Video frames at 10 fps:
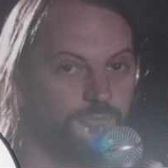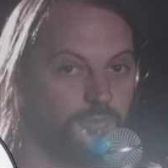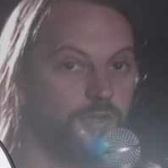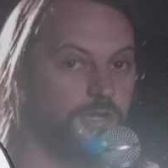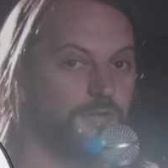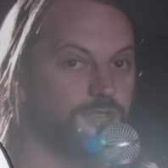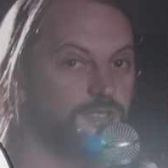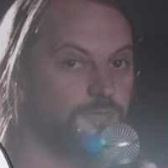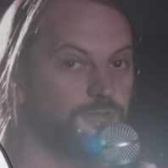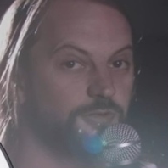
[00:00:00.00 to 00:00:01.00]
or higher-end
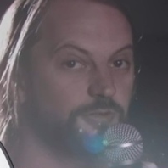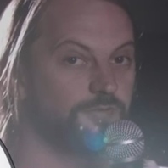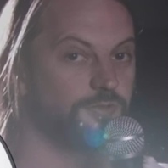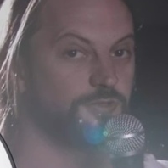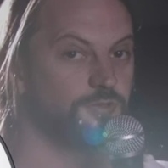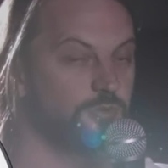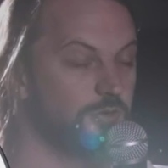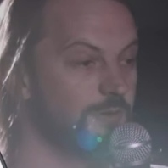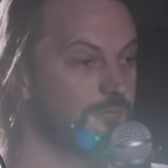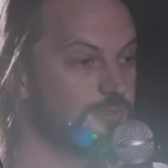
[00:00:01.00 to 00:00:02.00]
cinematographers use
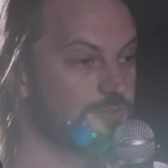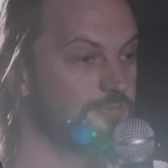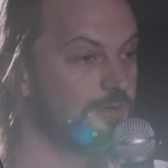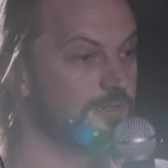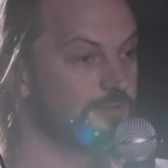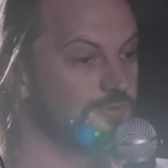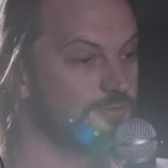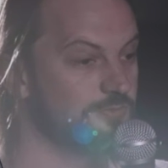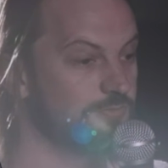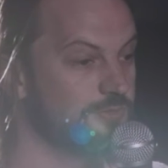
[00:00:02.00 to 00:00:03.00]
prime lenses rather than
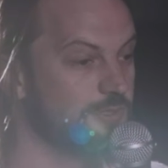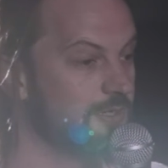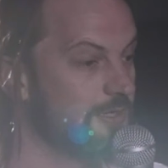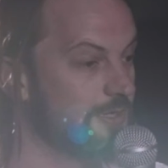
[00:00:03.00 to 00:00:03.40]
zooms.